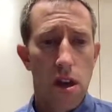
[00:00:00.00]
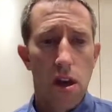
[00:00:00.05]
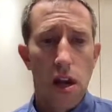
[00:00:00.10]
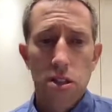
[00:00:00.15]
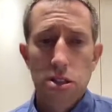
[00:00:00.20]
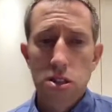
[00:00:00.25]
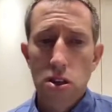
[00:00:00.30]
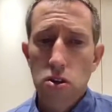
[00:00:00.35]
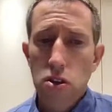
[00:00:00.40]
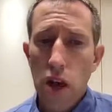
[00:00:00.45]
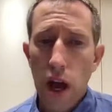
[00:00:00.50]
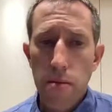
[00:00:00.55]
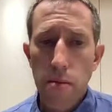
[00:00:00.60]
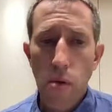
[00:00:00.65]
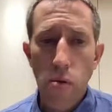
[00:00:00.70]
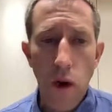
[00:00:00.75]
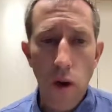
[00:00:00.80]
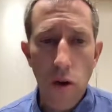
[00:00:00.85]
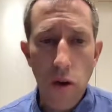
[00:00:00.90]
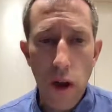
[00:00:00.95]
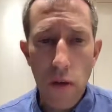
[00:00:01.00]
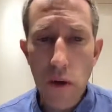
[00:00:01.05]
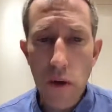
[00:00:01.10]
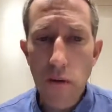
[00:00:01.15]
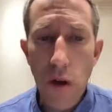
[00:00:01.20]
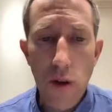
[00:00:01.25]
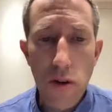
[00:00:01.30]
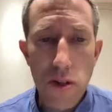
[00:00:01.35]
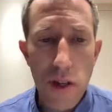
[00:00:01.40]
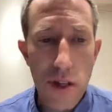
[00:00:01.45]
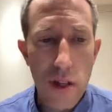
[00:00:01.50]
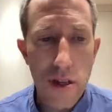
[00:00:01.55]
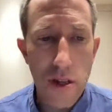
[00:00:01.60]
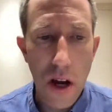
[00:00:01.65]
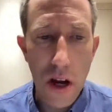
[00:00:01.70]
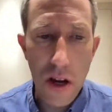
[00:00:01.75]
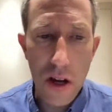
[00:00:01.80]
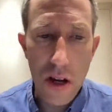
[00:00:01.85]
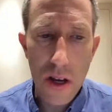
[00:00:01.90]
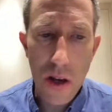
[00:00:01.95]
And so Tom awoke, and we rose in the
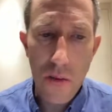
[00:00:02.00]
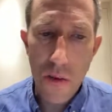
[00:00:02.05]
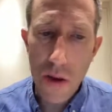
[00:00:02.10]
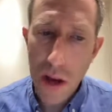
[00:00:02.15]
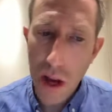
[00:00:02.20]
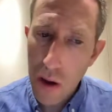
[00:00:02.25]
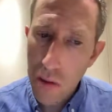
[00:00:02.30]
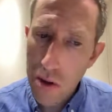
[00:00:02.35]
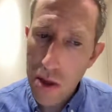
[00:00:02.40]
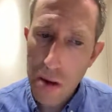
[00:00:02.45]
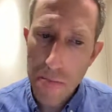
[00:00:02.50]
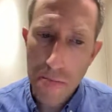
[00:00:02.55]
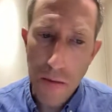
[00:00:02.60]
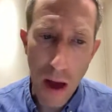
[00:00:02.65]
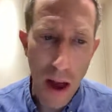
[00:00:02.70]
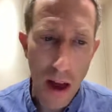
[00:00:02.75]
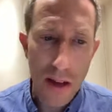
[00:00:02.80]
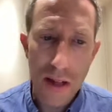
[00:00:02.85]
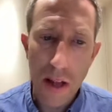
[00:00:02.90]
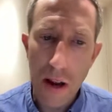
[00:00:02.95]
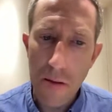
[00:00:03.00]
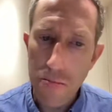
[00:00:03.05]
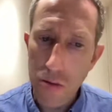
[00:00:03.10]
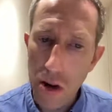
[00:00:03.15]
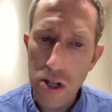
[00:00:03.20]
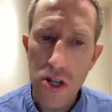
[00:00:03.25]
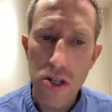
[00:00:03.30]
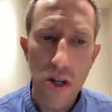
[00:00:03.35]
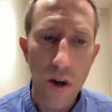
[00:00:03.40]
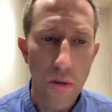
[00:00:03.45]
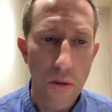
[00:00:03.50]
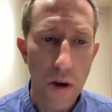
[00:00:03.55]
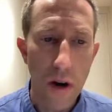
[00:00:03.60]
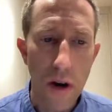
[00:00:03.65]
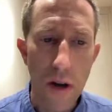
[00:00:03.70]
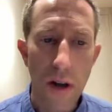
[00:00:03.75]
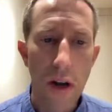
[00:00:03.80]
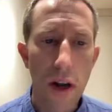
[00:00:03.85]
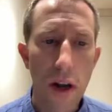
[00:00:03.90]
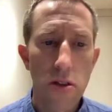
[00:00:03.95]
dark, and we got with our bags and our brushes to
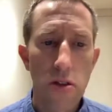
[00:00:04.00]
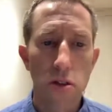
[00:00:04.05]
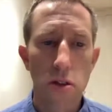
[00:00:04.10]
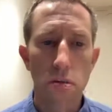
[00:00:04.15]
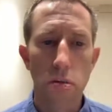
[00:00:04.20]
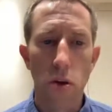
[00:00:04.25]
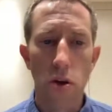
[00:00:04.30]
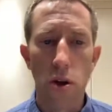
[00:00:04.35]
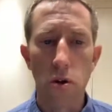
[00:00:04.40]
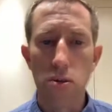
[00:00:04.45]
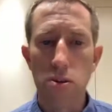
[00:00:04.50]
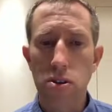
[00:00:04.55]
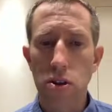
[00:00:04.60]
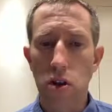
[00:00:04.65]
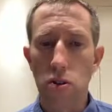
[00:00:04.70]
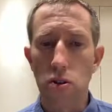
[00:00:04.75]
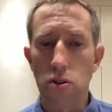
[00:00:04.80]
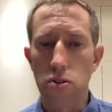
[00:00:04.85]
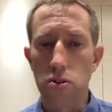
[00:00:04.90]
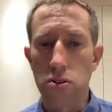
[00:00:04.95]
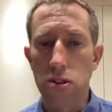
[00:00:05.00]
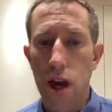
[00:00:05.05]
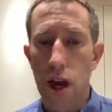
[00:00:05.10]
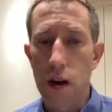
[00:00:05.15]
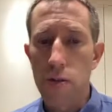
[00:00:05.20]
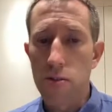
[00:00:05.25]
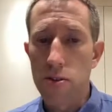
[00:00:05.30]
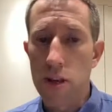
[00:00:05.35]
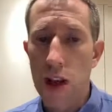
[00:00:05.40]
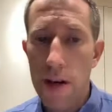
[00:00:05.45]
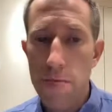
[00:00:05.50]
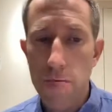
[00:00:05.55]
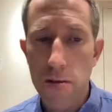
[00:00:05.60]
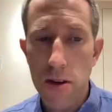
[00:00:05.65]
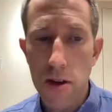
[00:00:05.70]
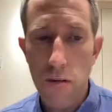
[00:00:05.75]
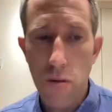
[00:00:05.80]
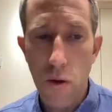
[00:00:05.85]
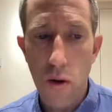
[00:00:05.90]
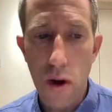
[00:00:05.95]
work. That the morning was cold, Tom was
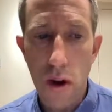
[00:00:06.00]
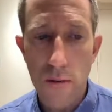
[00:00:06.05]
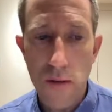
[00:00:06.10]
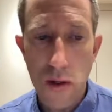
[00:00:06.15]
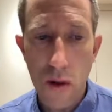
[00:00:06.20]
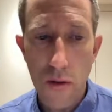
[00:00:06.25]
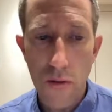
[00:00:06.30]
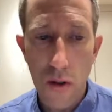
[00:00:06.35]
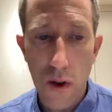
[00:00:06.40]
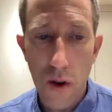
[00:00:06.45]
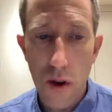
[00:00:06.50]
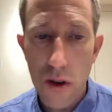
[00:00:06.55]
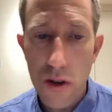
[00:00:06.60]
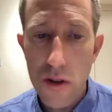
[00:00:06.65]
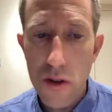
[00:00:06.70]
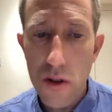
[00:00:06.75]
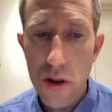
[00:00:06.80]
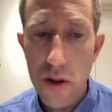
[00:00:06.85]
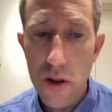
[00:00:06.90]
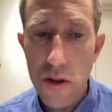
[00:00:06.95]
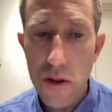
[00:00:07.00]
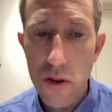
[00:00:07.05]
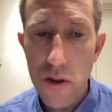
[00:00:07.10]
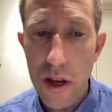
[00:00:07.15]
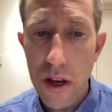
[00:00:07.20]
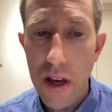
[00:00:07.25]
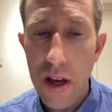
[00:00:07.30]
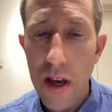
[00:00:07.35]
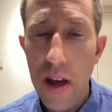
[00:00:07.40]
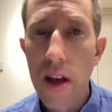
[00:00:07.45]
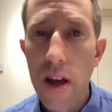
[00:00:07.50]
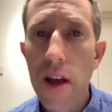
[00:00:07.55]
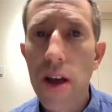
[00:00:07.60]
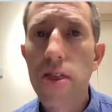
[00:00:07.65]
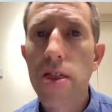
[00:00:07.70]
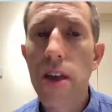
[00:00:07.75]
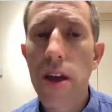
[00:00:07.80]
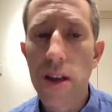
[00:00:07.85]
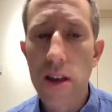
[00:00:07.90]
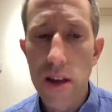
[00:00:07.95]
happy and warm. So if all do their duty,
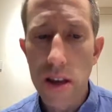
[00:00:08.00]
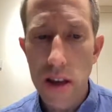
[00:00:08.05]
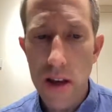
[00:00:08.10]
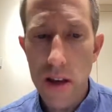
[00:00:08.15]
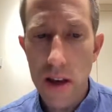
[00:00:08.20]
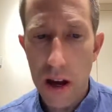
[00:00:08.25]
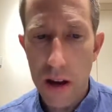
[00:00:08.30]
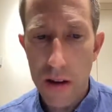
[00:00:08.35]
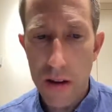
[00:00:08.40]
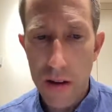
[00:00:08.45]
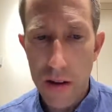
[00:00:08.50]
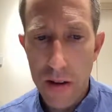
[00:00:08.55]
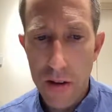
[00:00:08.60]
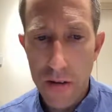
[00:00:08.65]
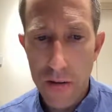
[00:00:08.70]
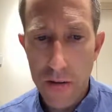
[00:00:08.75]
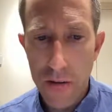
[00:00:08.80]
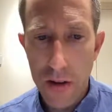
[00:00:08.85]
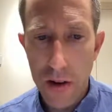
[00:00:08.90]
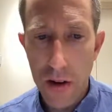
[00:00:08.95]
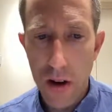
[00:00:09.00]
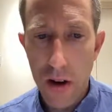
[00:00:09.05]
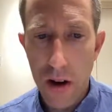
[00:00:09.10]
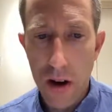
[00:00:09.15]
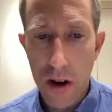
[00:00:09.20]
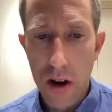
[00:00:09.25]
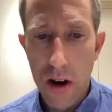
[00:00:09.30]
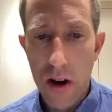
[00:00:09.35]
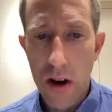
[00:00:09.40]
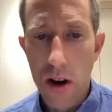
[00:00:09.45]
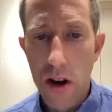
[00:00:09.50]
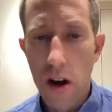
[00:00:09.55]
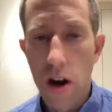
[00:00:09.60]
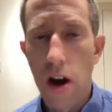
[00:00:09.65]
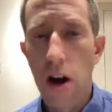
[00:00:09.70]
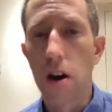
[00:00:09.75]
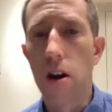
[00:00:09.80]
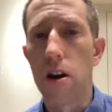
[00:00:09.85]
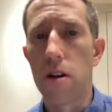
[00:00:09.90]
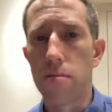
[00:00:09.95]
they need not fear
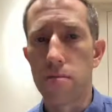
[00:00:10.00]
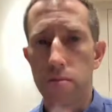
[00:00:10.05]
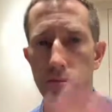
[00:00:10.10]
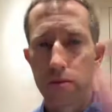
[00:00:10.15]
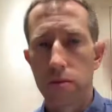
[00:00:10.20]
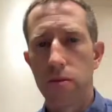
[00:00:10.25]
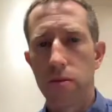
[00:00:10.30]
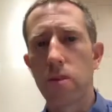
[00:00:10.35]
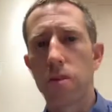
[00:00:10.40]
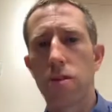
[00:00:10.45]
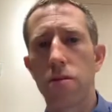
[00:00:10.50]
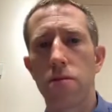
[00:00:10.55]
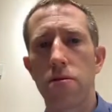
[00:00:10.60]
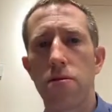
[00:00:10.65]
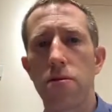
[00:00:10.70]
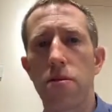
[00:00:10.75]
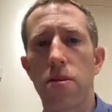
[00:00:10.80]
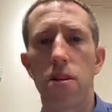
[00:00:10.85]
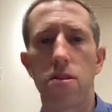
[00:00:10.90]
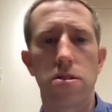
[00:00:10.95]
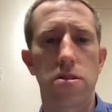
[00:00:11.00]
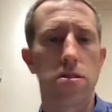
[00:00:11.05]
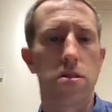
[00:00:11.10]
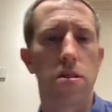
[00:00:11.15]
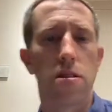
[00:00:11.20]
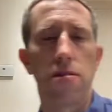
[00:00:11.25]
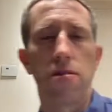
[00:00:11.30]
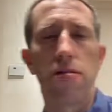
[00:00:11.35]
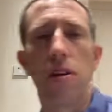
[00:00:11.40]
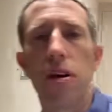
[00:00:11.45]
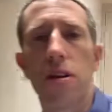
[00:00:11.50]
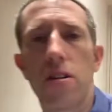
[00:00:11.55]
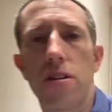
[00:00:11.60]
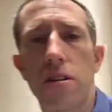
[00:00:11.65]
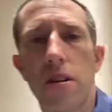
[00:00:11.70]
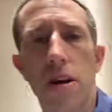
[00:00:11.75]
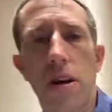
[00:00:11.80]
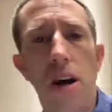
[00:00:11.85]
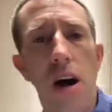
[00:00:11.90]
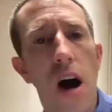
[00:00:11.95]
harm. Nice
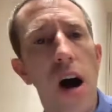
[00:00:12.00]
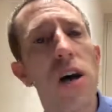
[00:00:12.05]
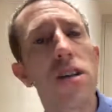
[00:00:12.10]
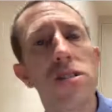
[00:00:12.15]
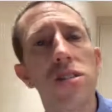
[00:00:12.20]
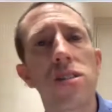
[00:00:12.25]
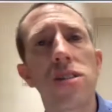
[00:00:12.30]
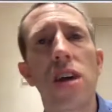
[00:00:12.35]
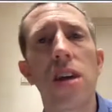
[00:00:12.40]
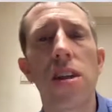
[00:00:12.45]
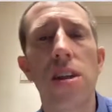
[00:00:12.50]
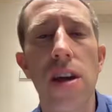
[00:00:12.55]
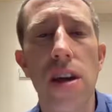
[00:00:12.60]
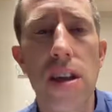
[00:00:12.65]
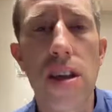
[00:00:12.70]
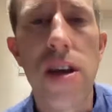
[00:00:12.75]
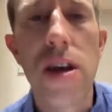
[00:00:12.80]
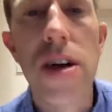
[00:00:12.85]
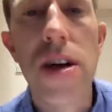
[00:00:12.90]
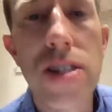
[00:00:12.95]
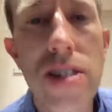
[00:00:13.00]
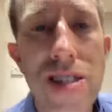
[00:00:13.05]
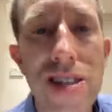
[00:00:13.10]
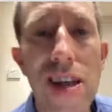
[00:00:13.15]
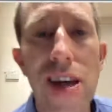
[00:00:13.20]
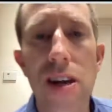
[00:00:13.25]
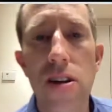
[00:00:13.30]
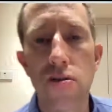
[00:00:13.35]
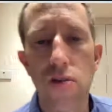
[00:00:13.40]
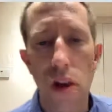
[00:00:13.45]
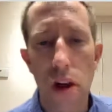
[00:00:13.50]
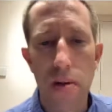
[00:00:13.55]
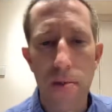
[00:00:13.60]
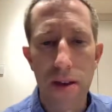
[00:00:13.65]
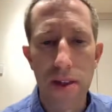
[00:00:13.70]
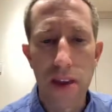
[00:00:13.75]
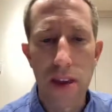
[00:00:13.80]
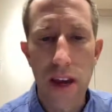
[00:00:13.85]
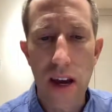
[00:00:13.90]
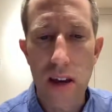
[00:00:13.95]
final unsettling slant rhyme
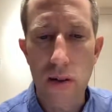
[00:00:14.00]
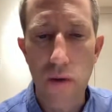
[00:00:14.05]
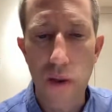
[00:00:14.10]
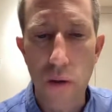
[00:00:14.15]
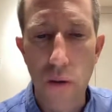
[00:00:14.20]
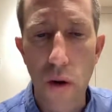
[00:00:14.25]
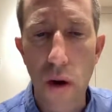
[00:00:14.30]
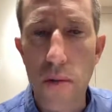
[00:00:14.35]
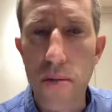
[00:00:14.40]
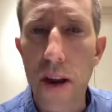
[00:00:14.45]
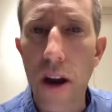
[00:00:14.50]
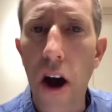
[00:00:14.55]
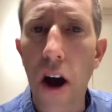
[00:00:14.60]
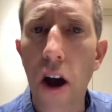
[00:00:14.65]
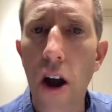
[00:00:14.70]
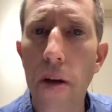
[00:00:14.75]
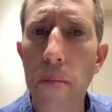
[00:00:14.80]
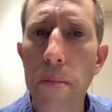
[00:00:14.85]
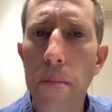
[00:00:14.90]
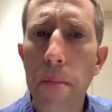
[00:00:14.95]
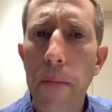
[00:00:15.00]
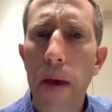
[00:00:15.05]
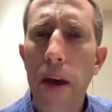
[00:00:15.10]
at the end with warm and harm.